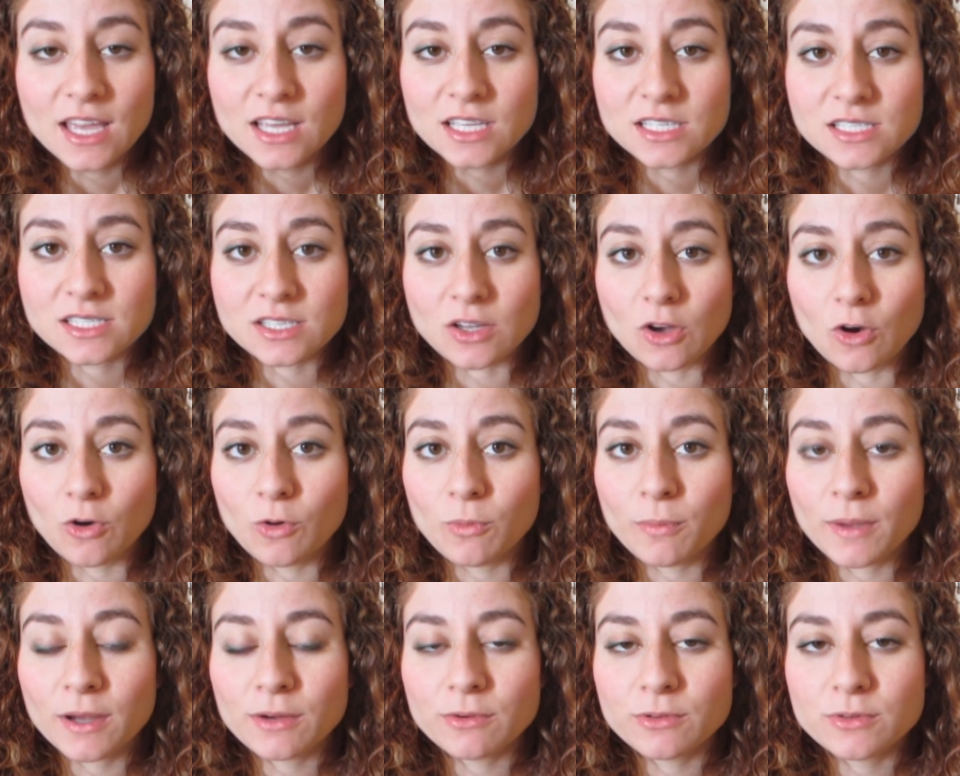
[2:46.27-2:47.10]
So
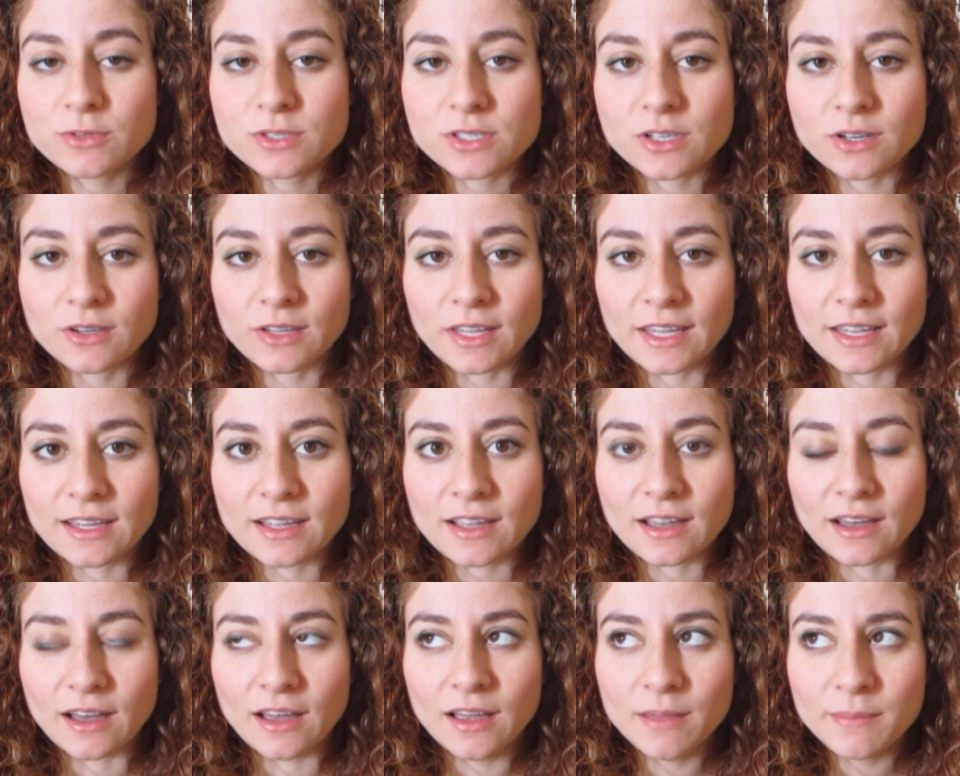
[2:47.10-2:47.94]
my roots are like
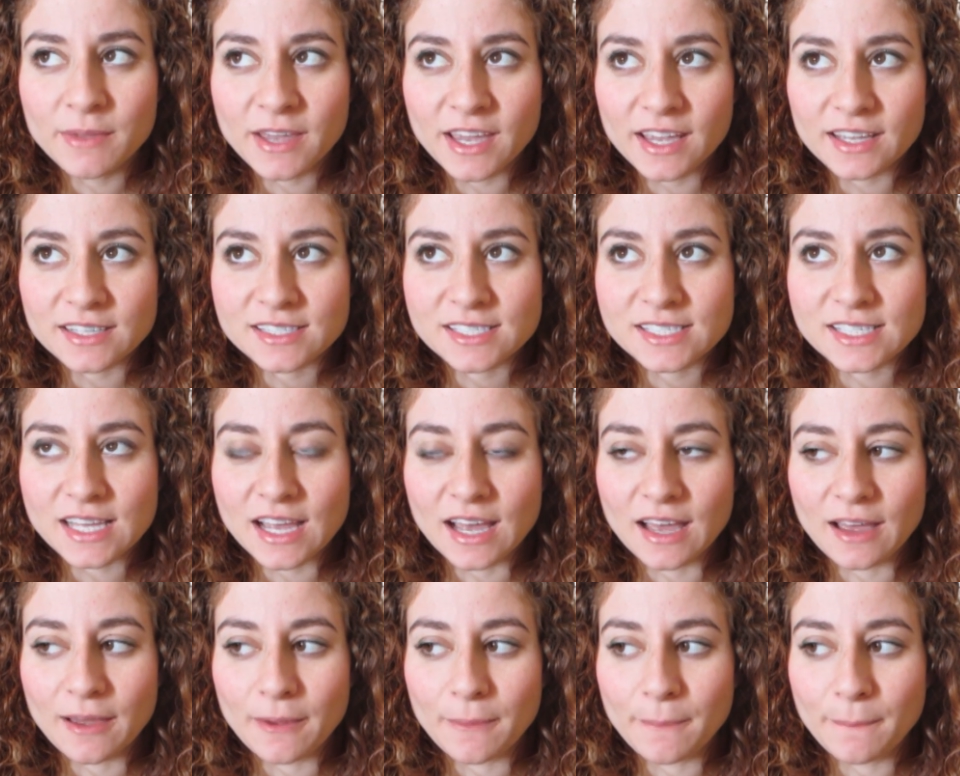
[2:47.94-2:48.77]
a mess,
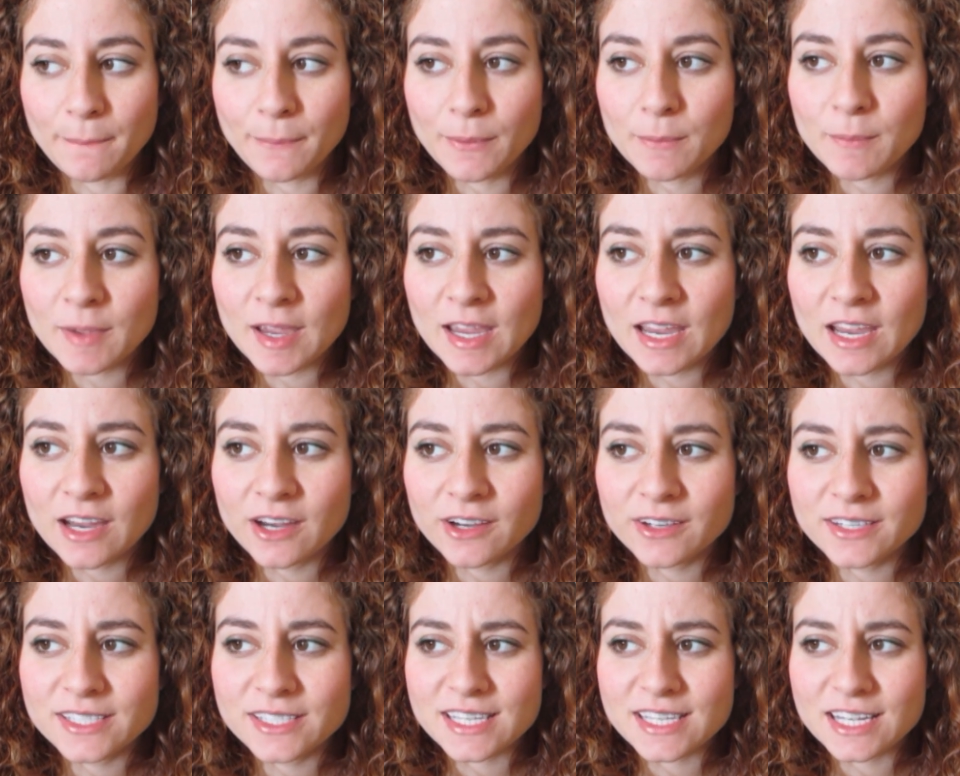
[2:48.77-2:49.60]
um, but my
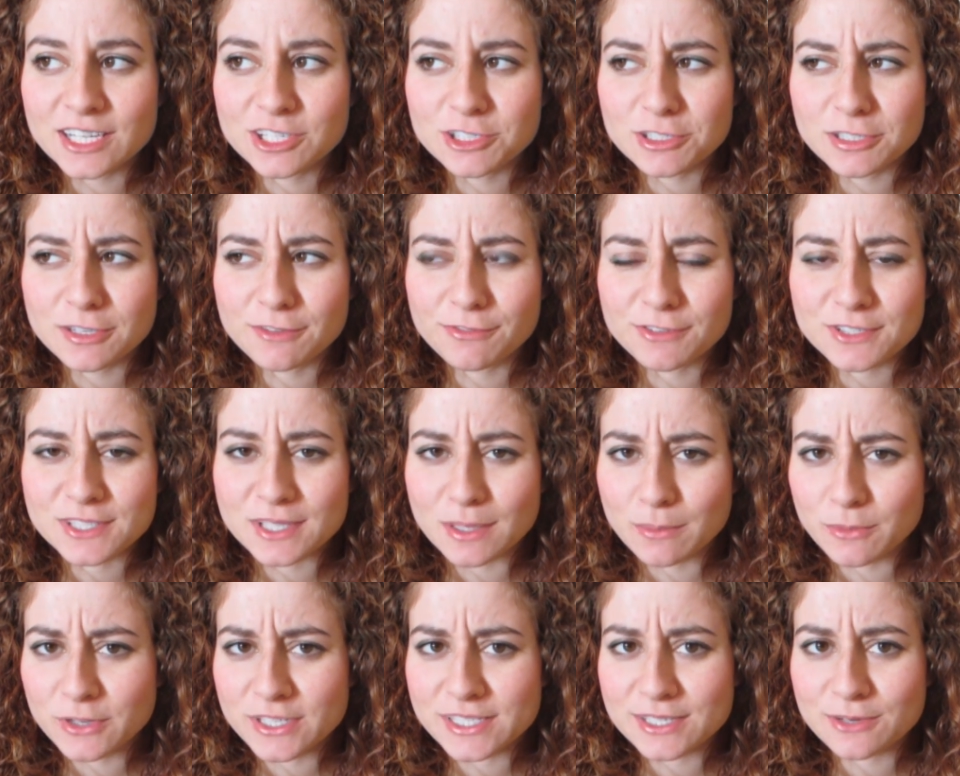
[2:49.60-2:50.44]
hair actually for
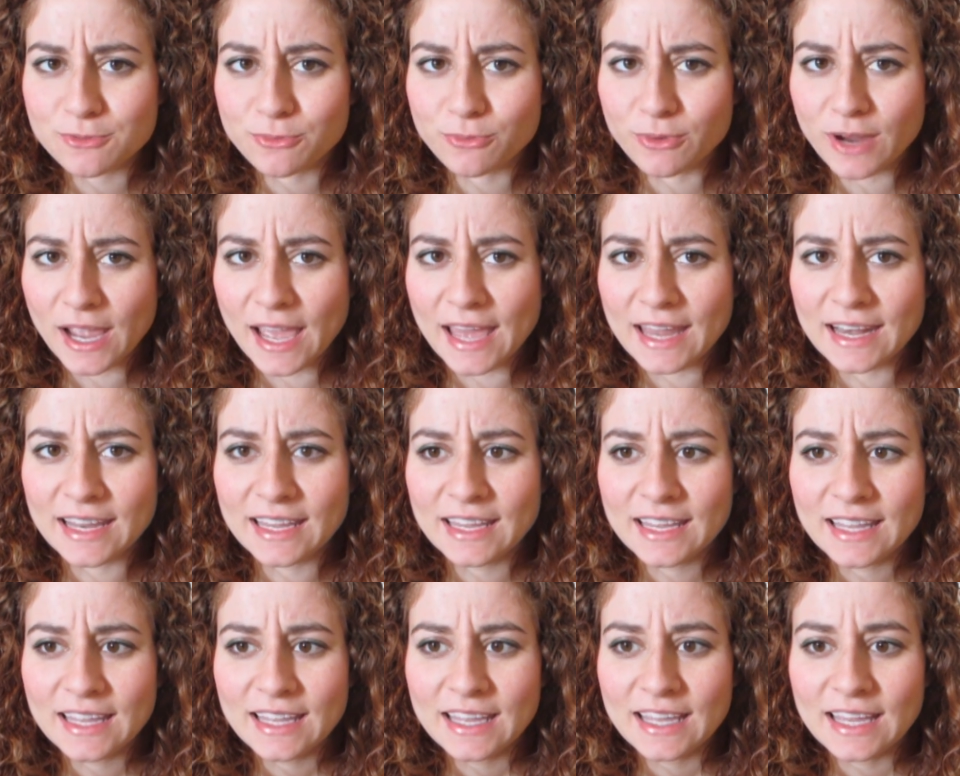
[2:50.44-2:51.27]
some reason red
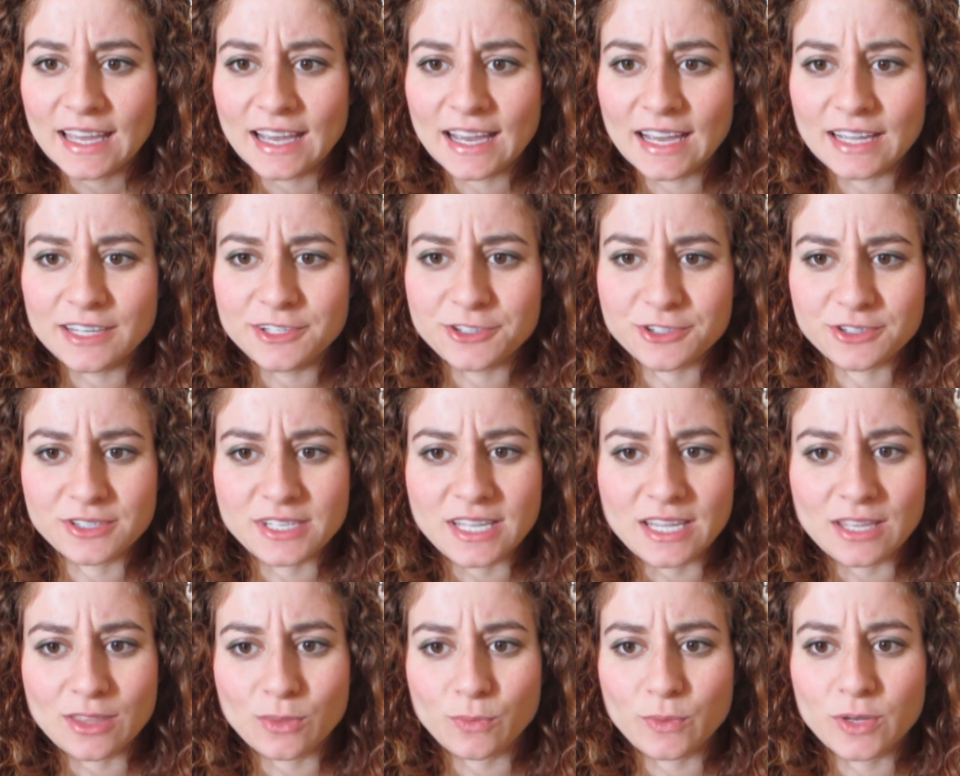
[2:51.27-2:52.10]

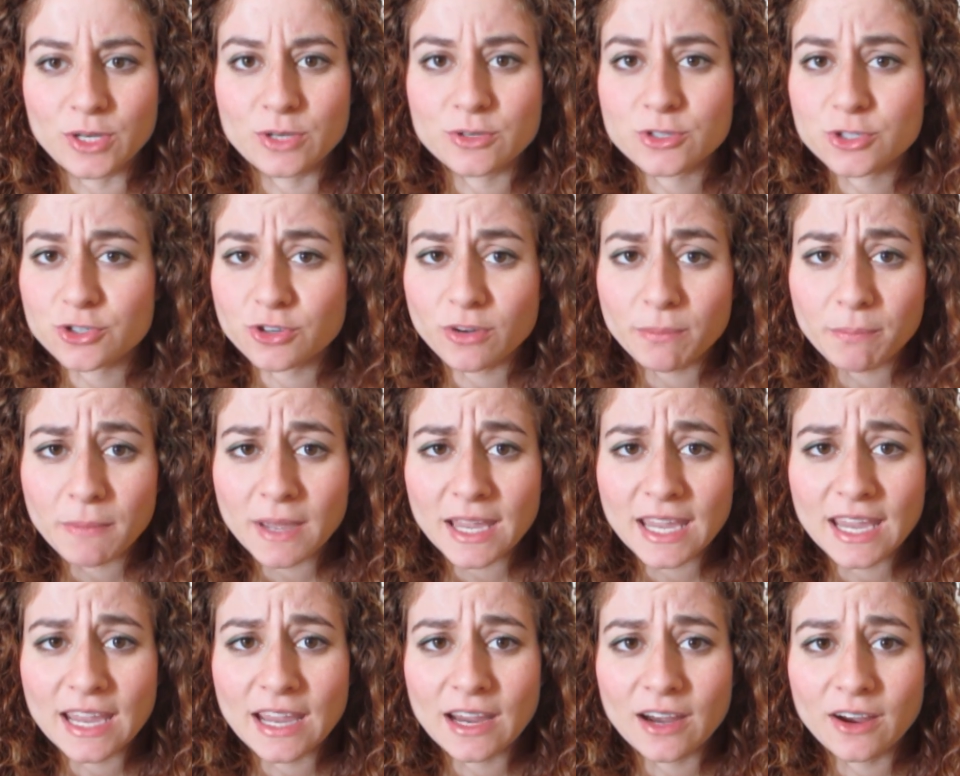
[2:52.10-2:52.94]
underneath. When you strip
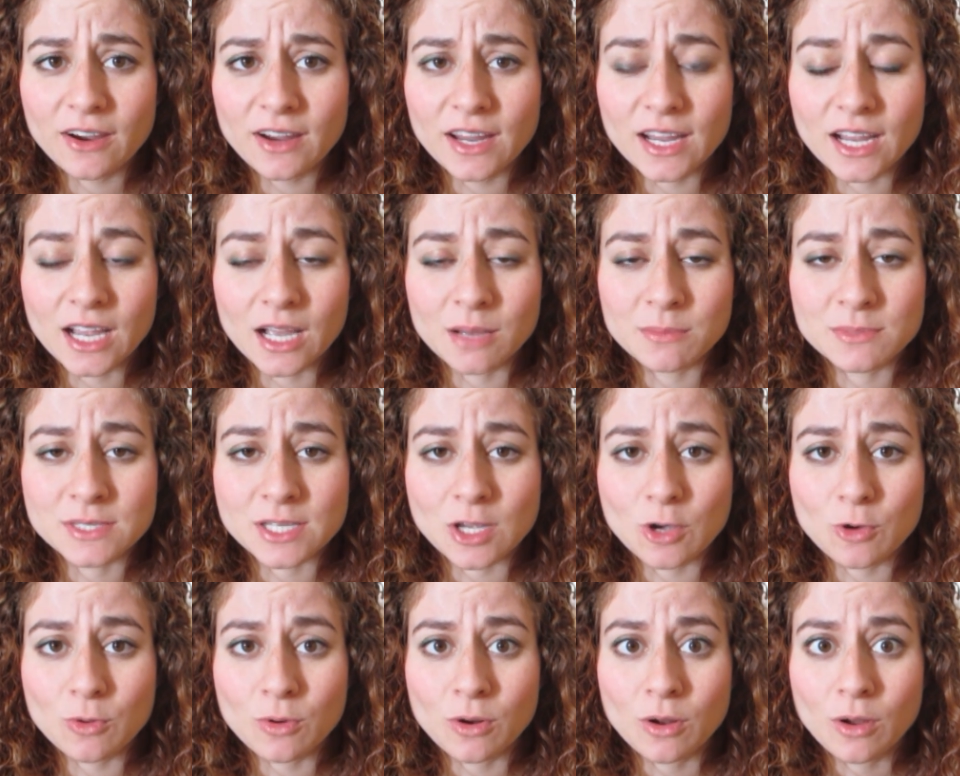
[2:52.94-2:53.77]
my hair, it comes
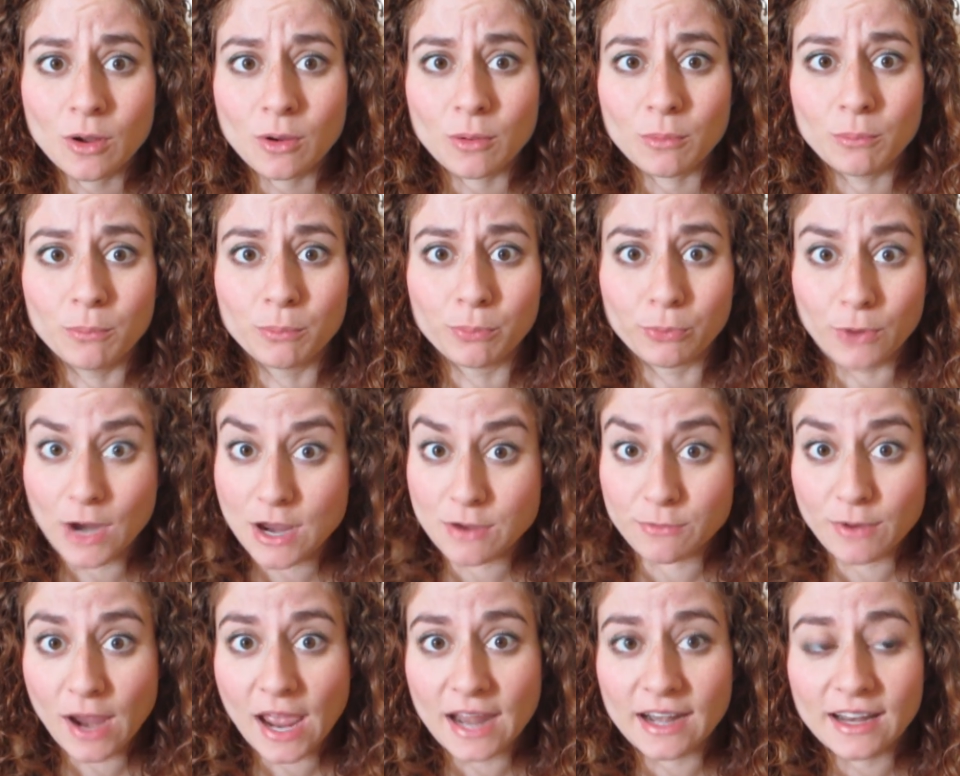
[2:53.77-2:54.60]
out
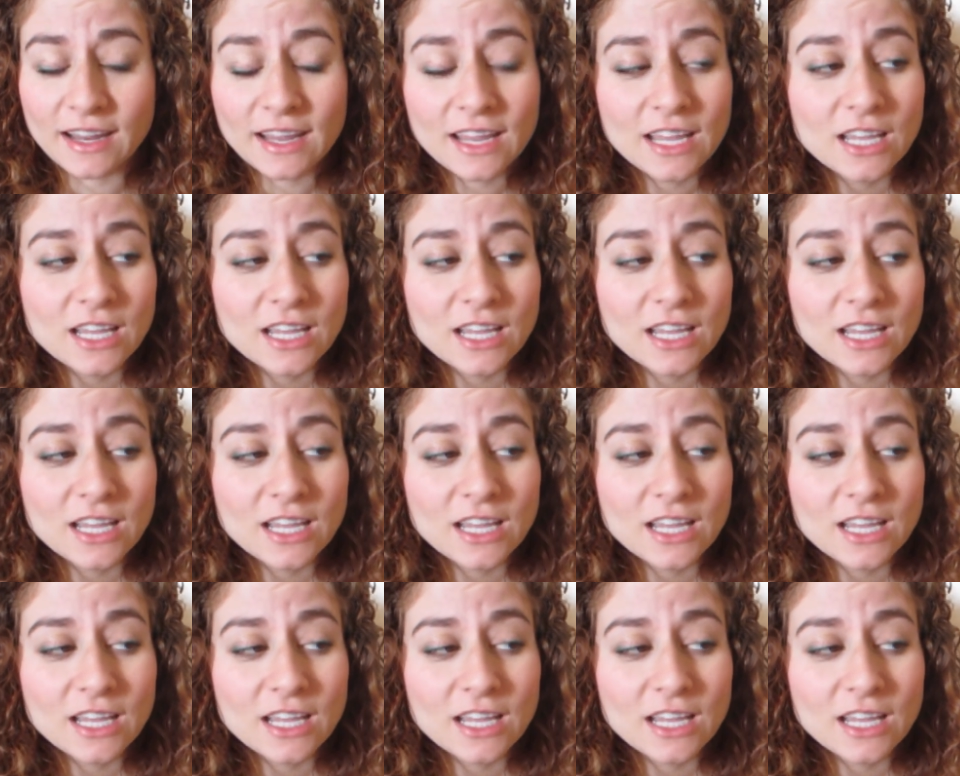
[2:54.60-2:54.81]
bright red.